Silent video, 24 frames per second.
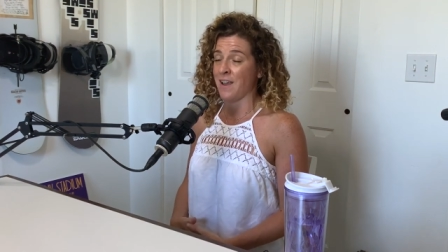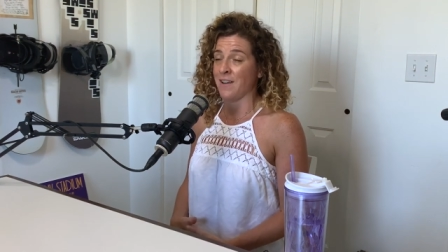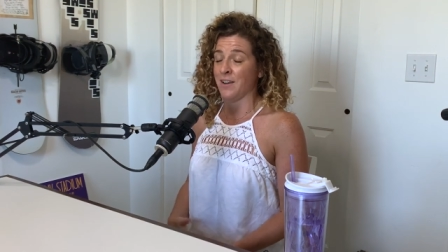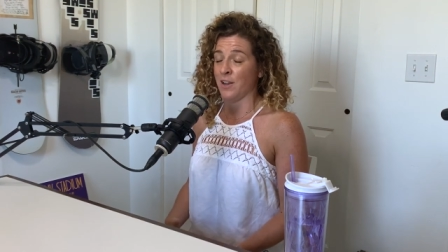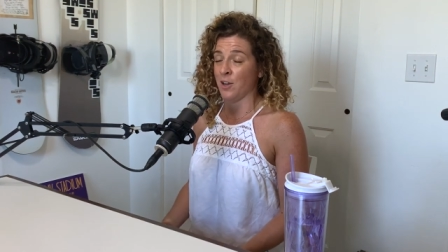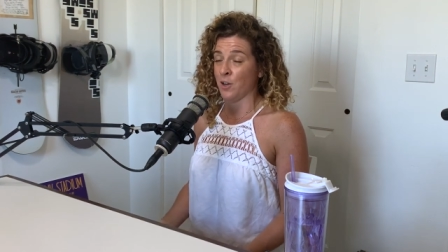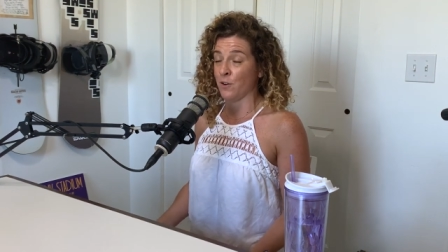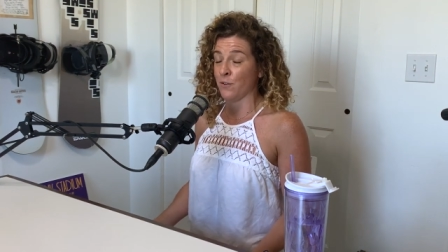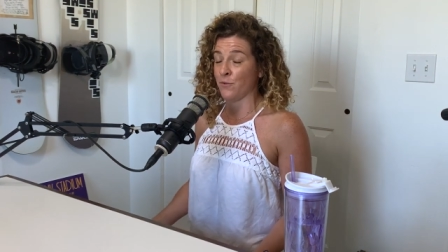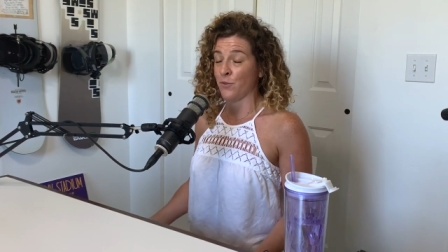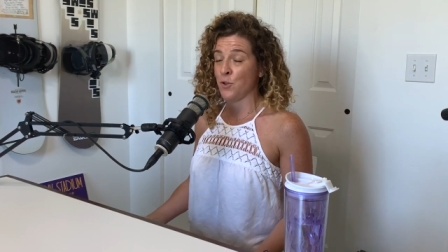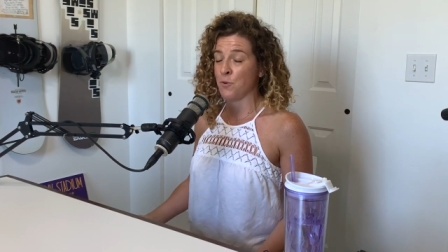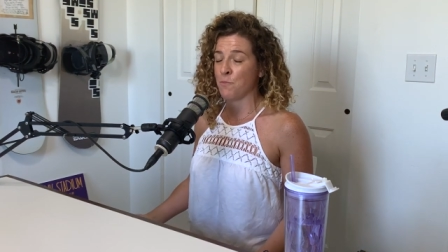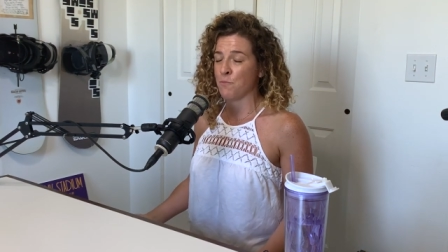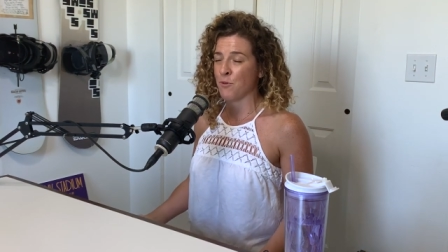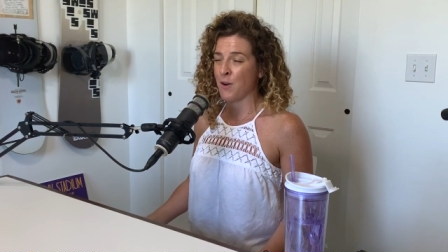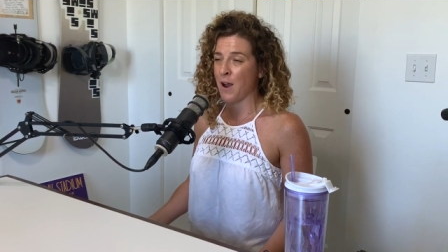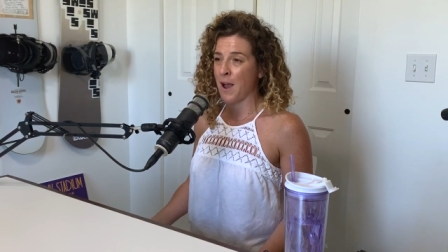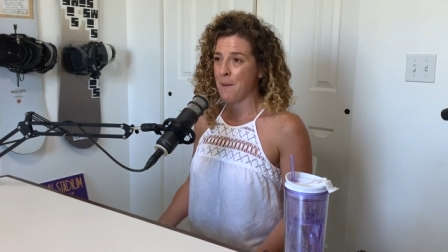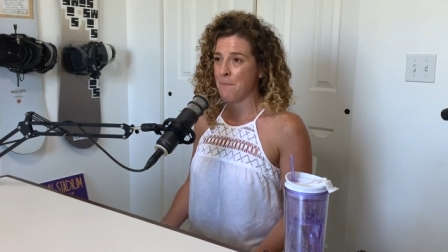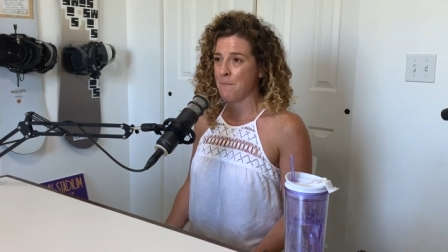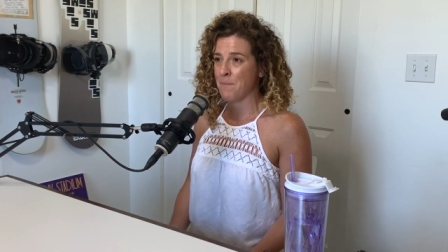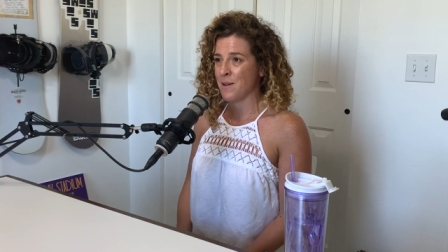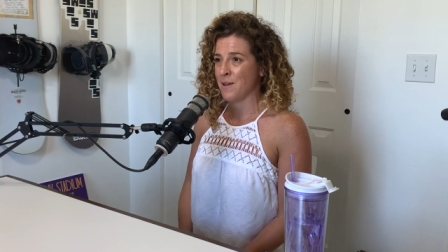and interview
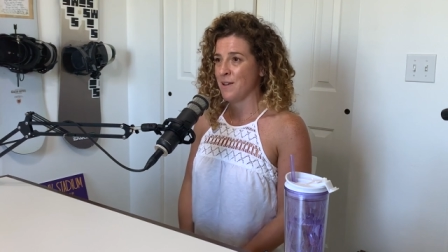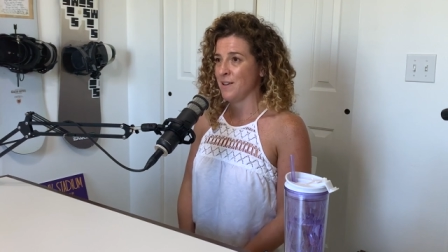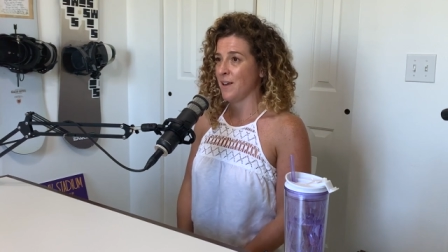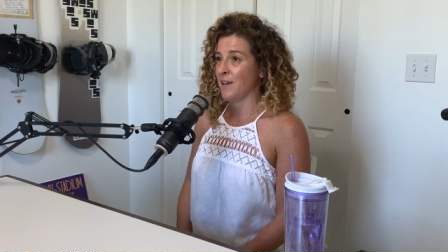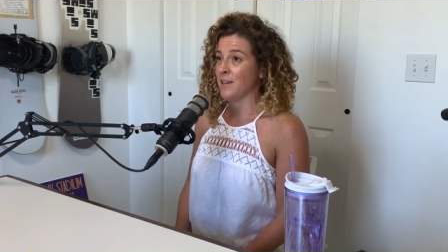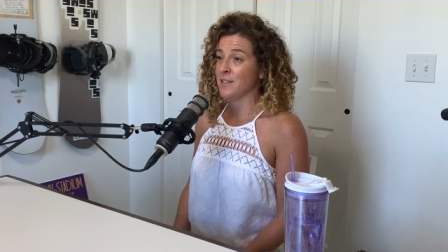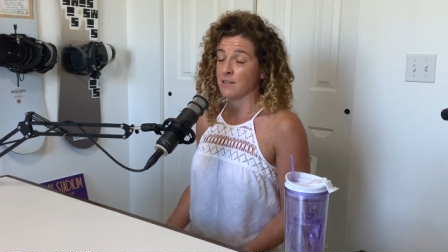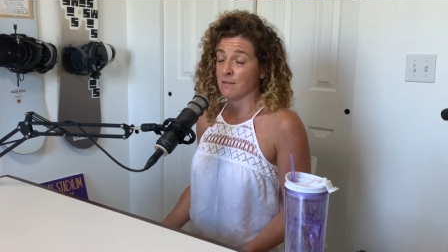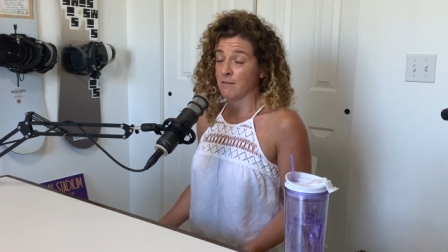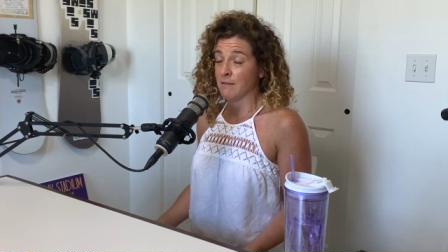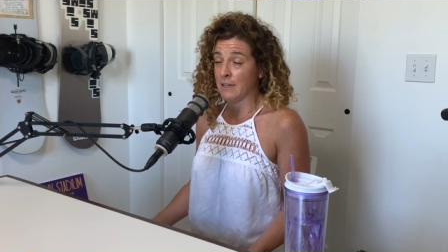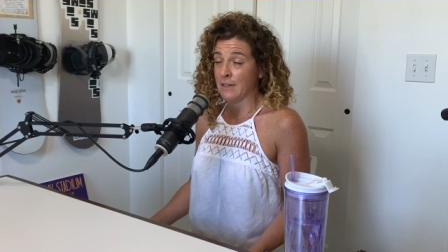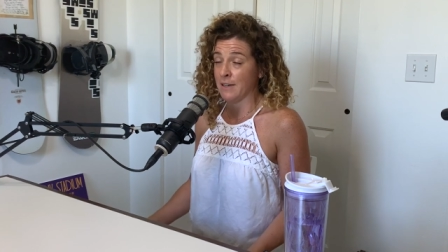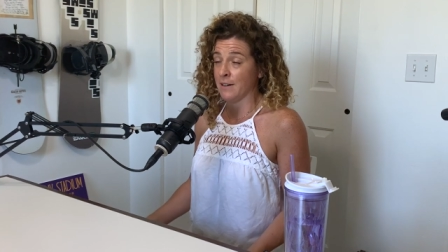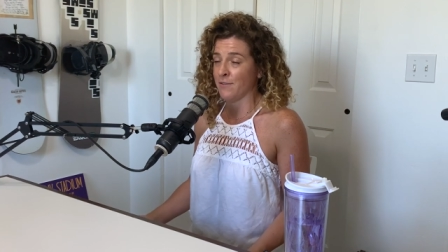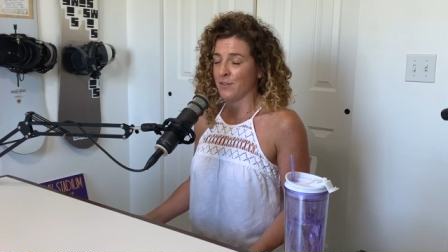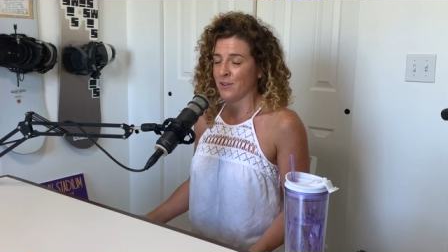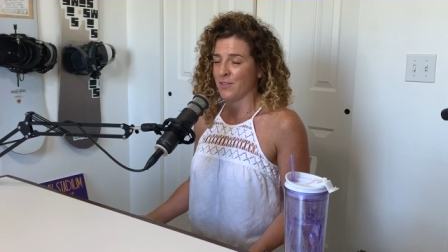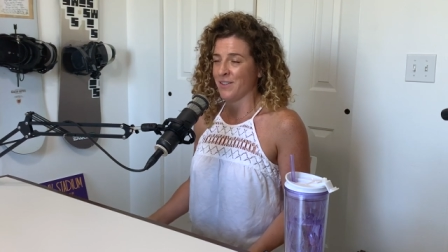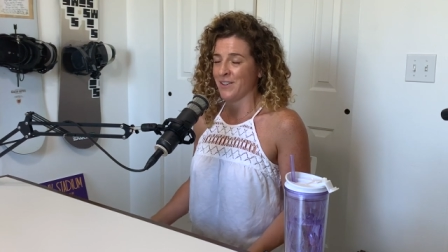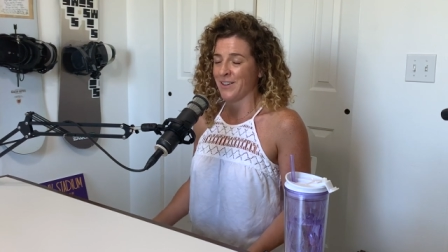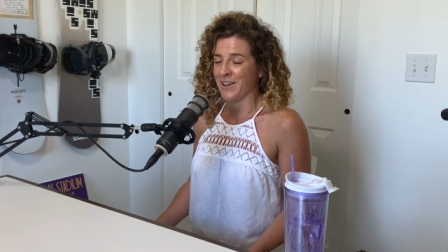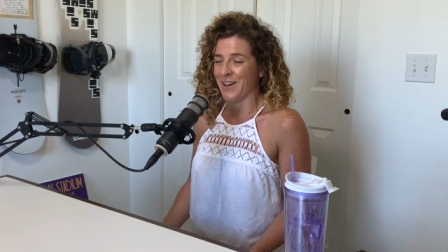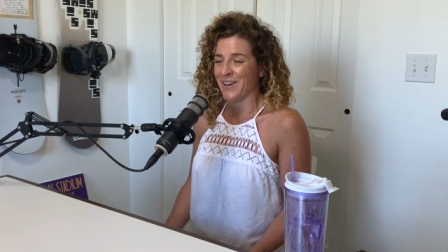prep. I delete
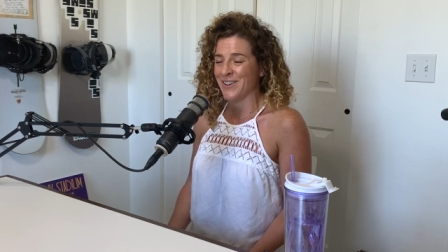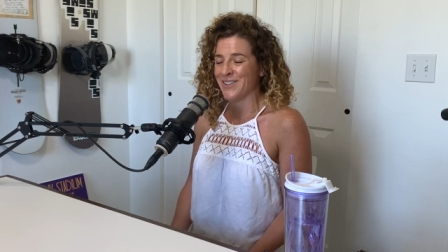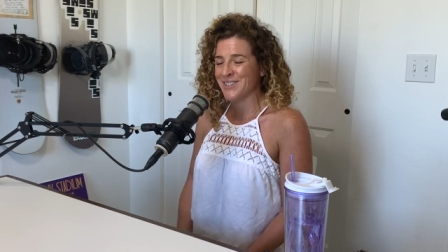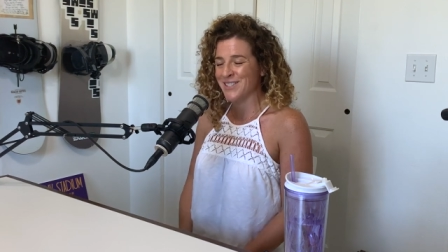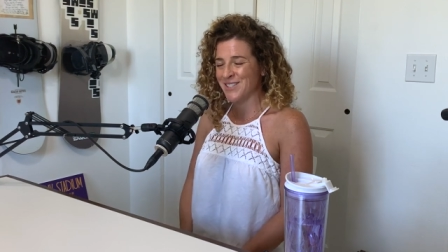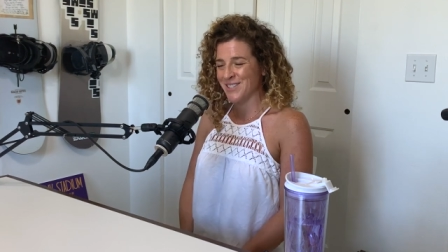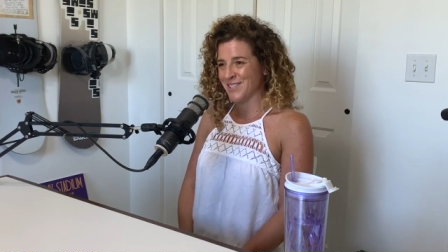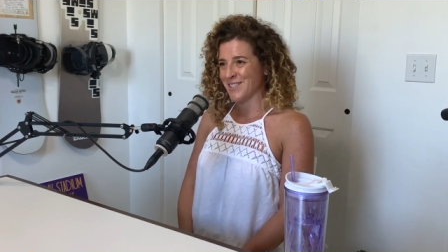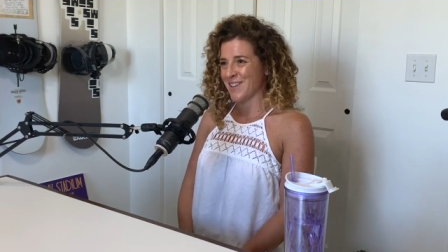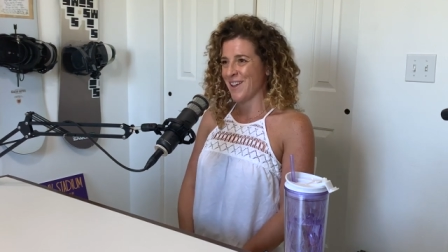everything else,